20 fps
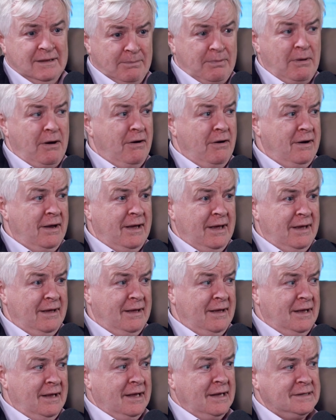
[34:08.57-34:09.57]
The party
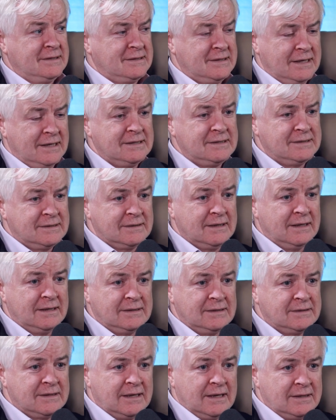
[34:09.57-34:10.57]
is is
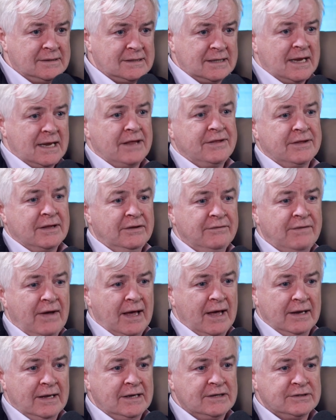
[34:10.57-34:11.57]
is is an ethical
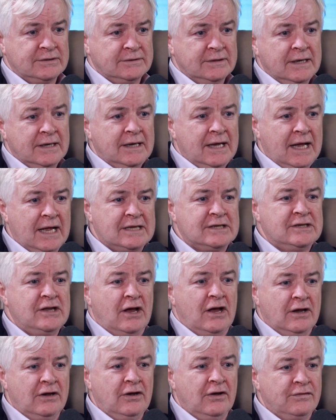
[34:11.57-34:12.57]
violation. Mm -hmm. It's
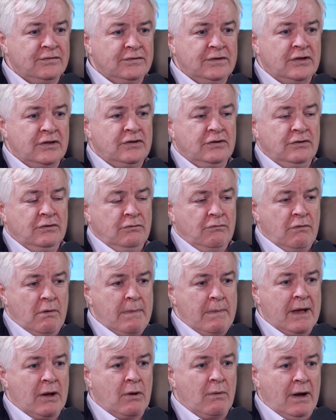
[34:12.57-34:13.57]
not enough that you
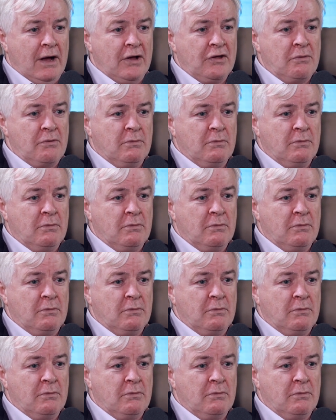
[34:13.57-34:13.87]
remain quiet.